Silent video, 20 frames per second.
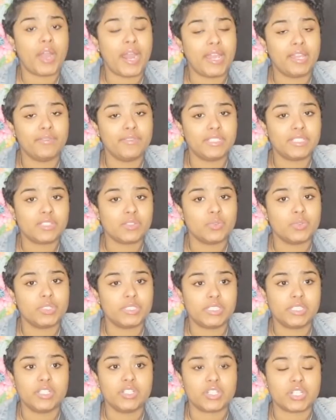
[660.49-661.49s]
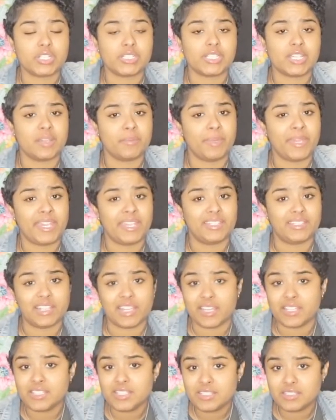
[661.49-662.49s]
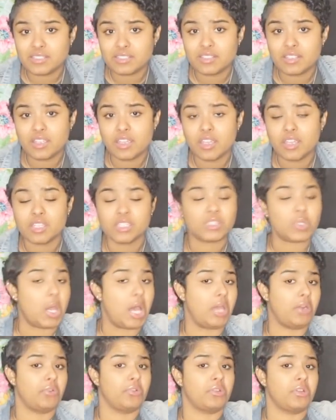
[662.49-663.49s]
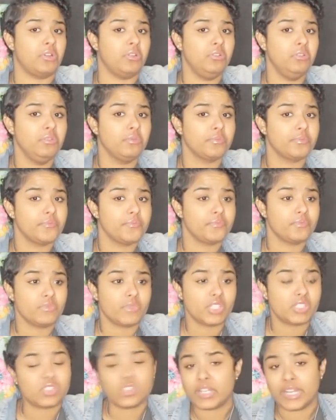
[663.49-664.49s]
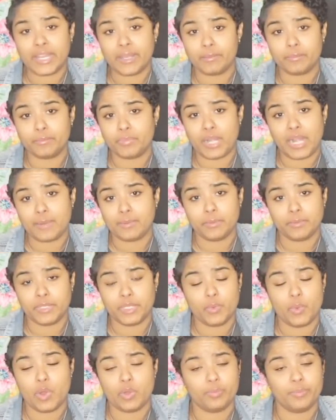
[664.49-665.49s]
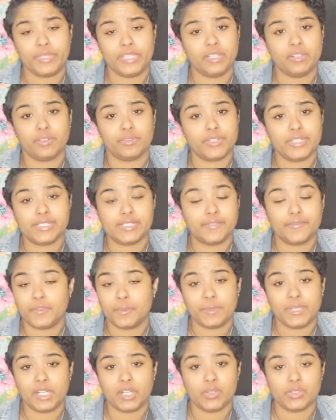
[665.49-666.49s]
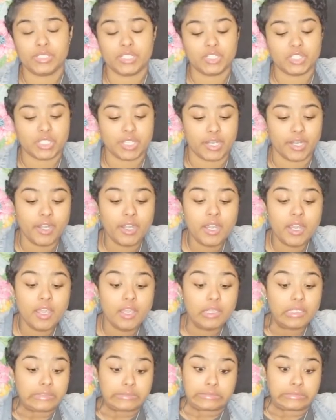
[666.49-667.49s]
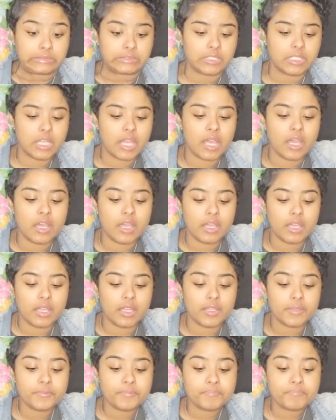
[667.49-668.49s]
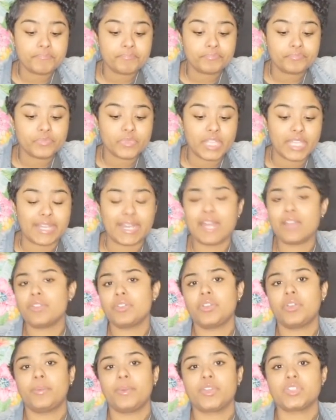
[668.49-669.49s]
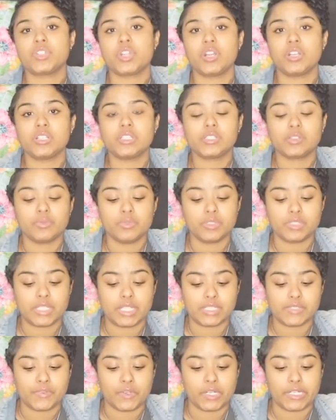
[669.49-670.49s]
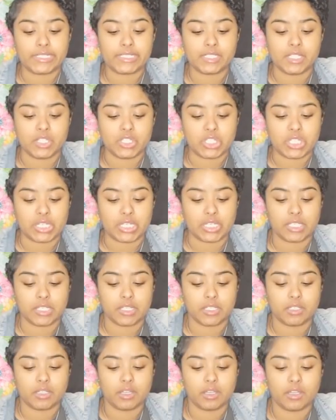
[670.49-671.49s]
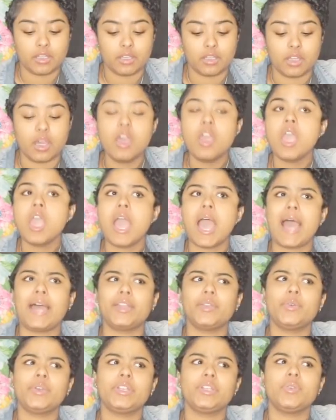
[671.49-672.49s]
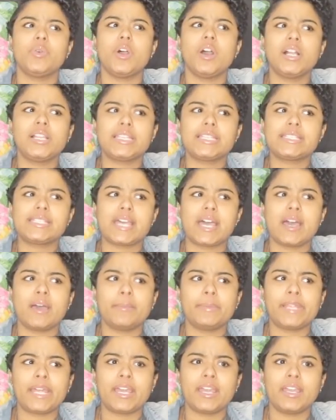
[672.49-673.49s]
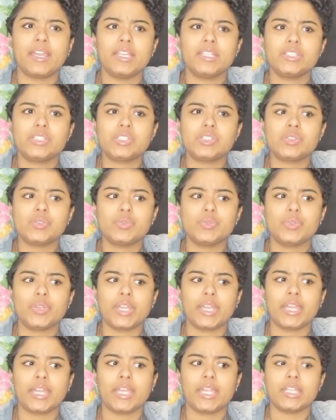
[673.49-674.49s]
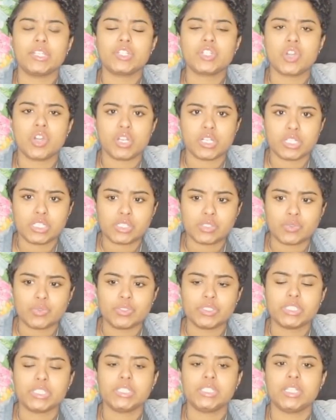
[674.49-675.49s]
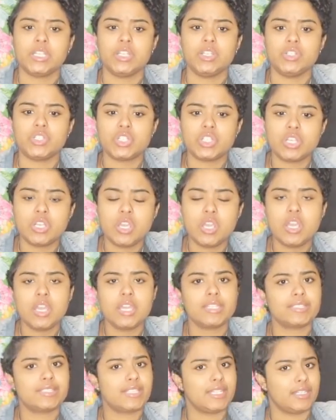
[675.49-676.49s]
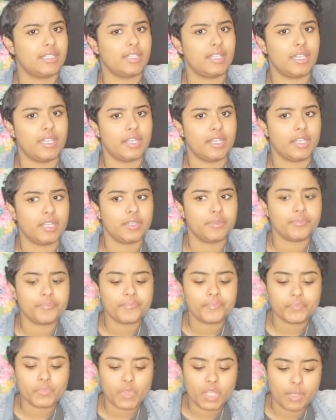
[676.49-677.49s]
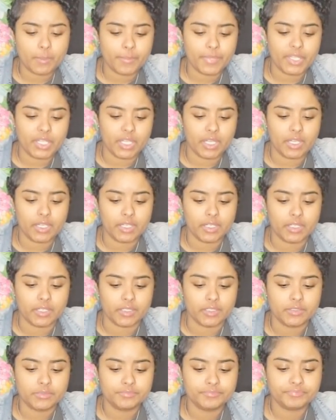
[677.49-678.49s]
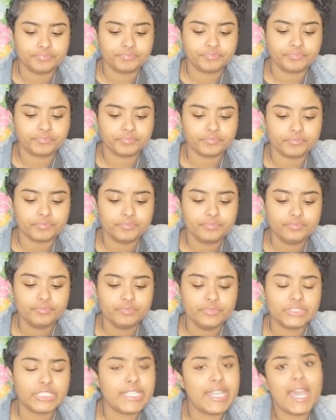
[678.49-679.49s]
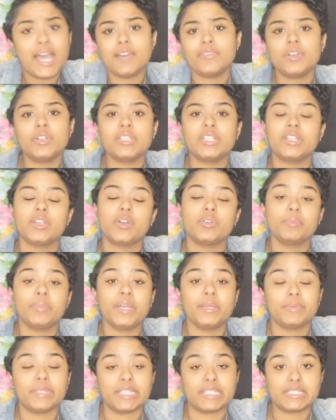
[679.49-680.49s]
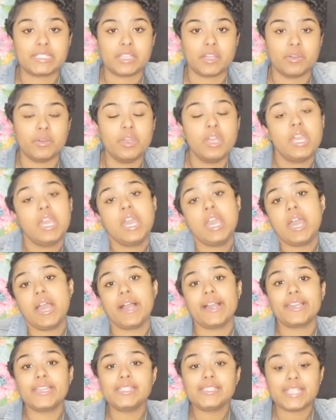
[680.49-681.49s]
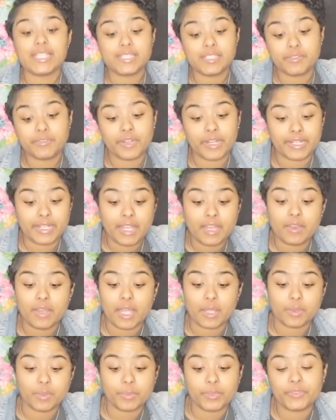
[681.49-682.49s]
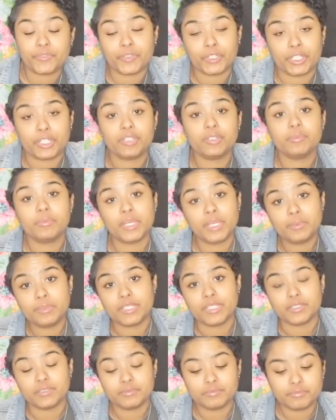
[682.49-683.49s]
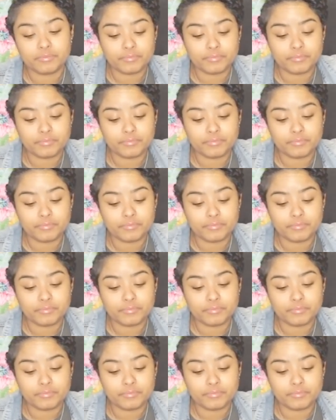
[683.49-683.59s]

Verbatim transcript: private school teachers get paid less. So I don't know. So that probably won't be a reason for me to go teach there. Uh, and I don't know about charter schools as far as teaching either. Uh, I know in New Orleans I applied to a charter school to teach. Didn't get it. But uh, yeah, I've only known public. So I guess as of right now, I would prefer public.